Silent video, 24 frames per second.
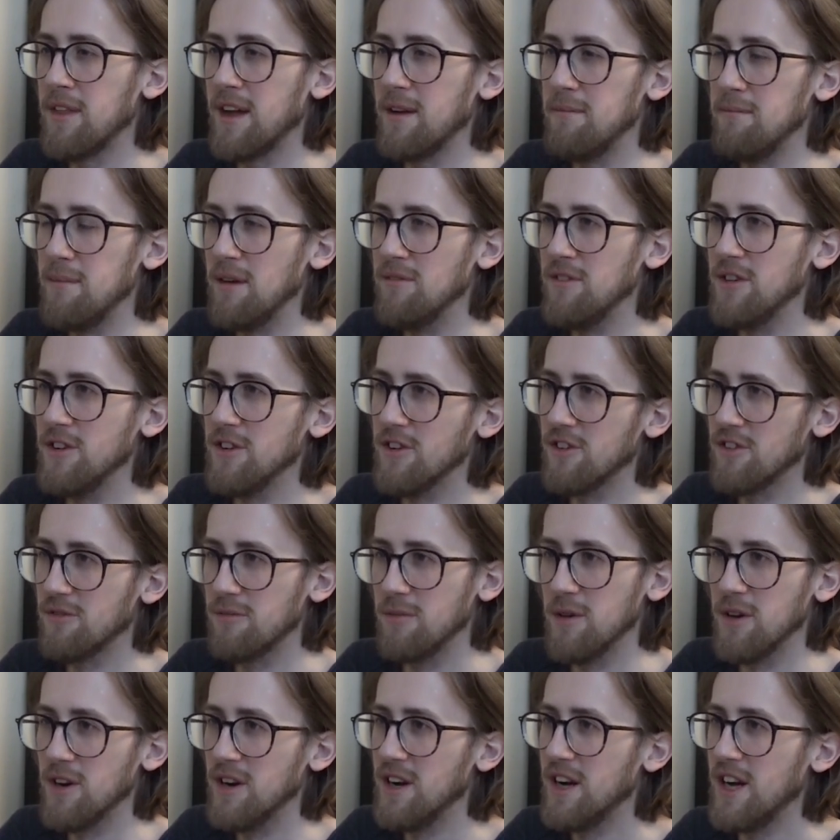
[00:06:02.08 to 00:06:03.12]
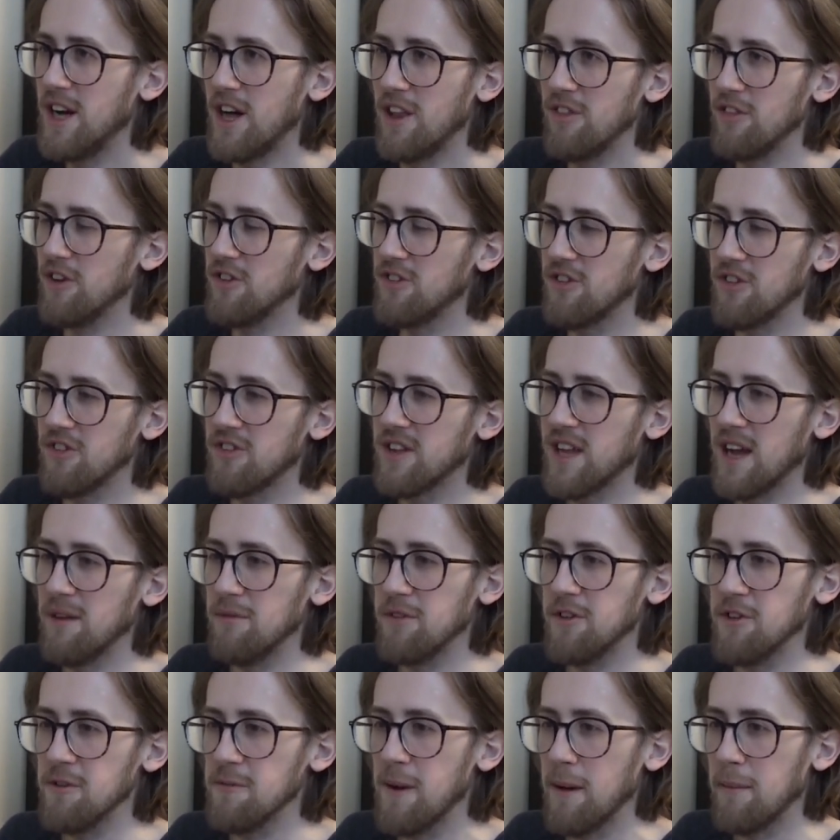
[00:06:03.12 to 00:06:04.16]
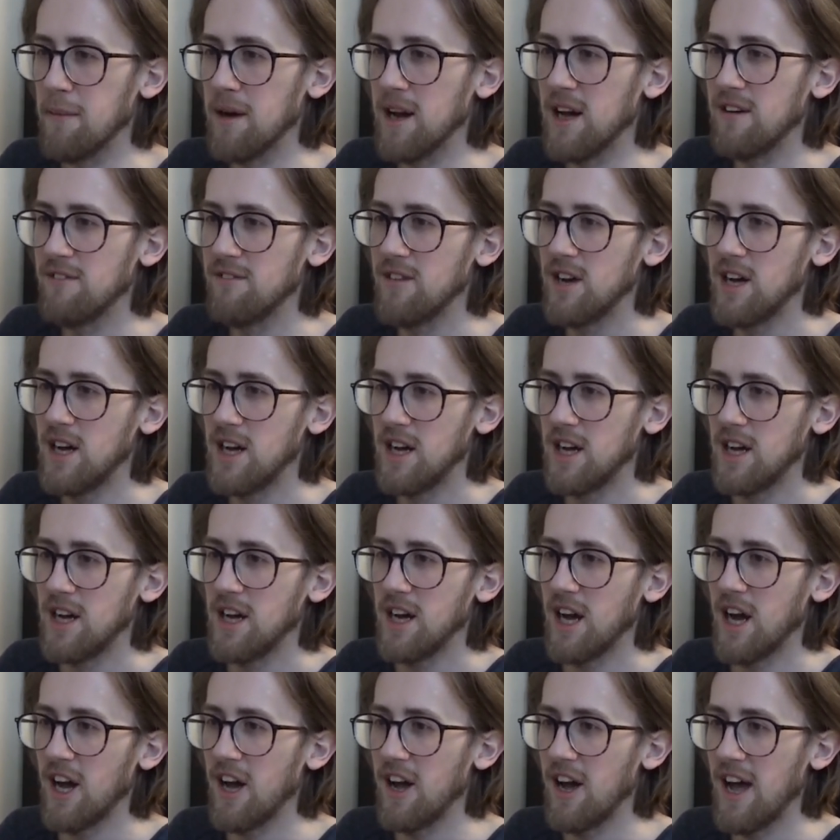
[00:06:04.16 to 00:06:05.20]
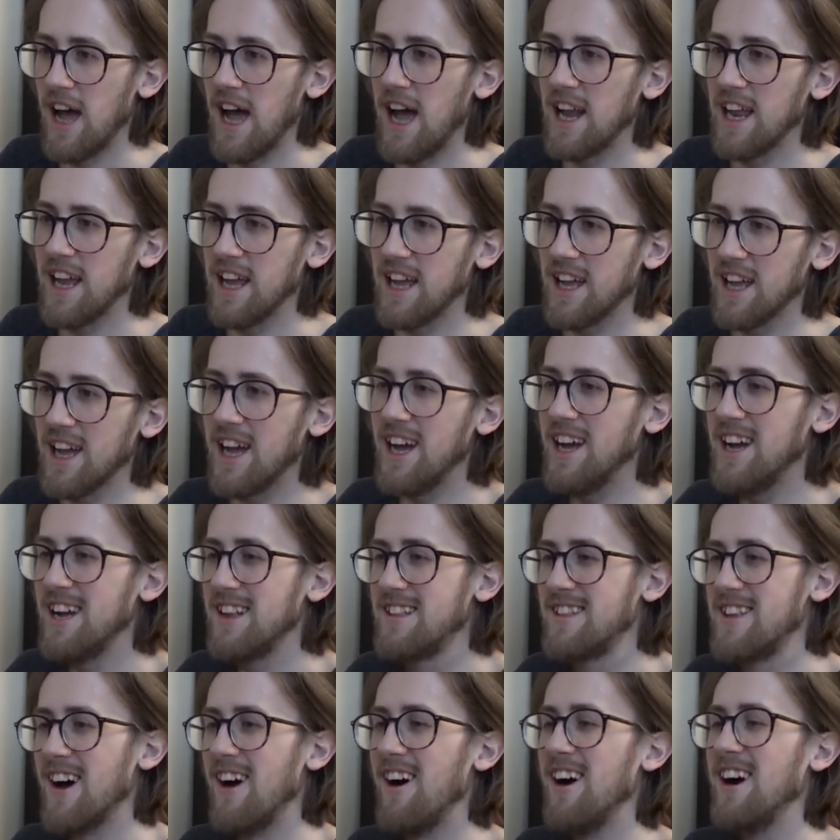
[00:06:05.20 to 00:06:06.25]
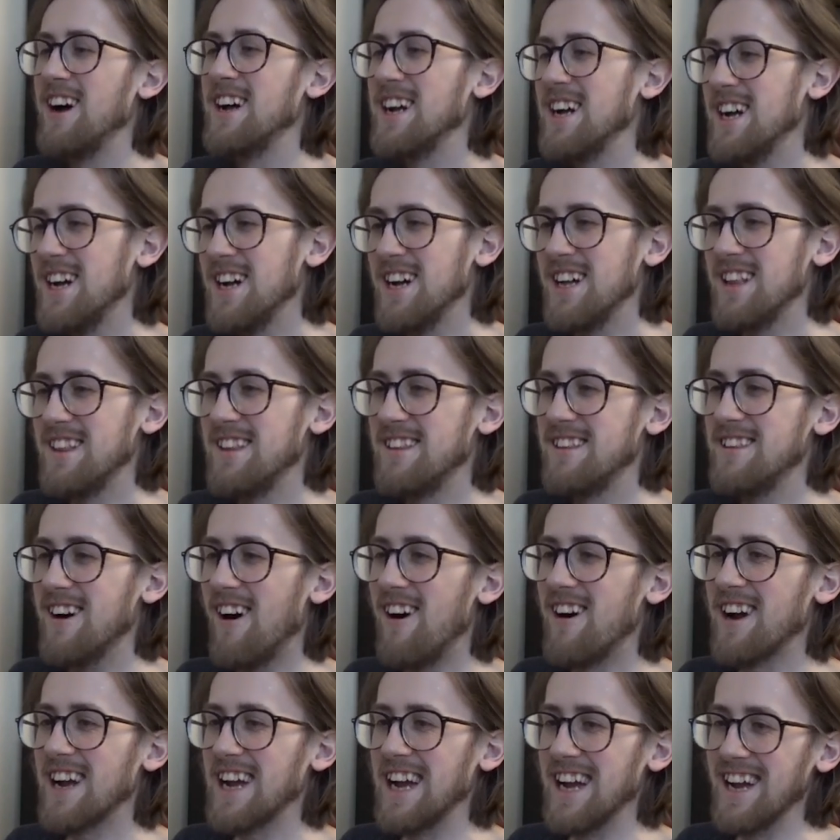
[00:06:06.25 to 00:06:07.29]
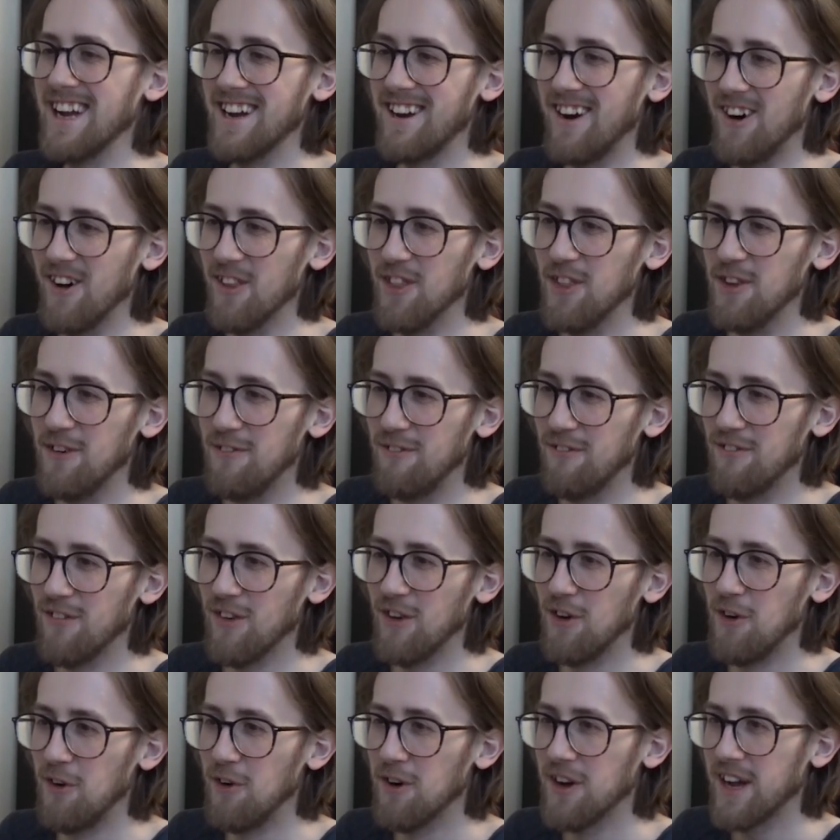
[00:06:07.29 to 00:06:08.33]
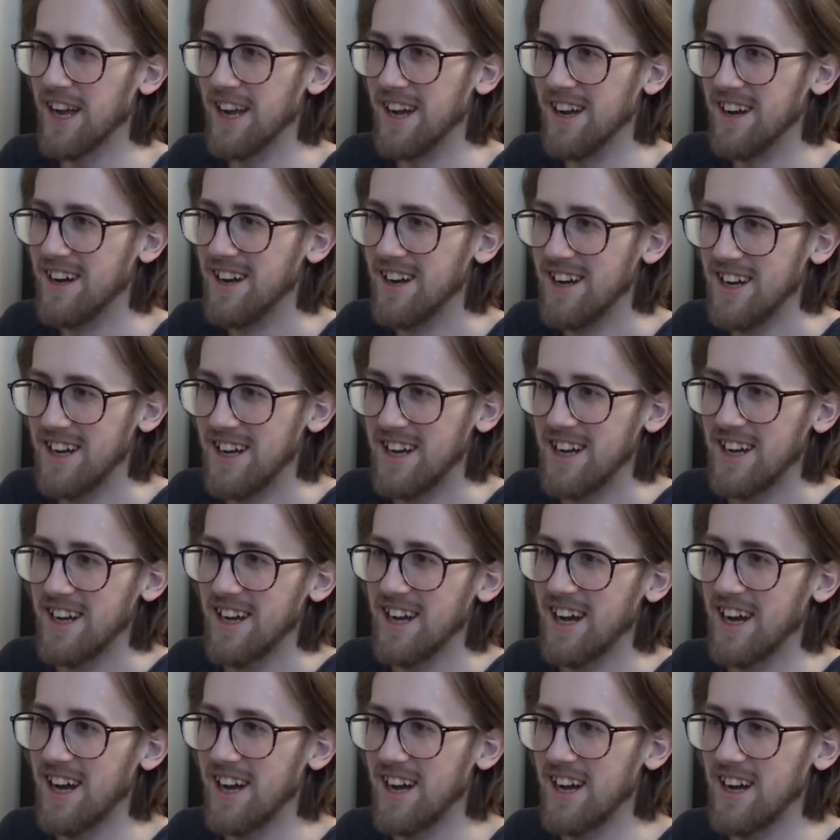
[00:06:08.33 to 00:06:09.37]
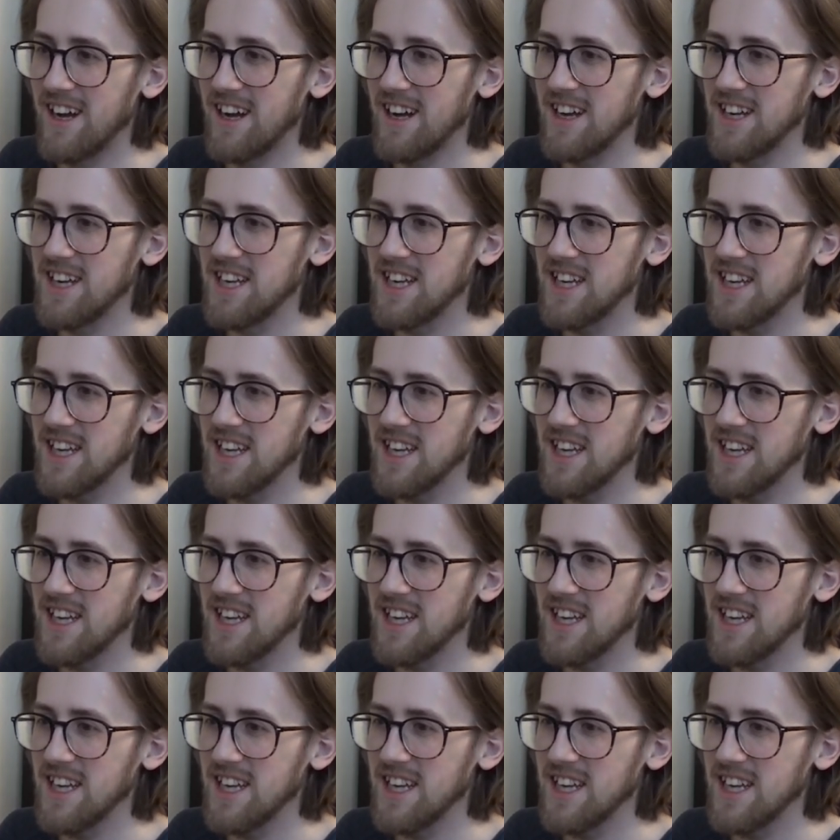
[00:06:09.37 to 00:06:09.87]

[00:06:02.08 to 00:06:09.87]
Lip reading: than Bevin does, but those two together do make me laugh. Ellie, dying on the floor here. I'll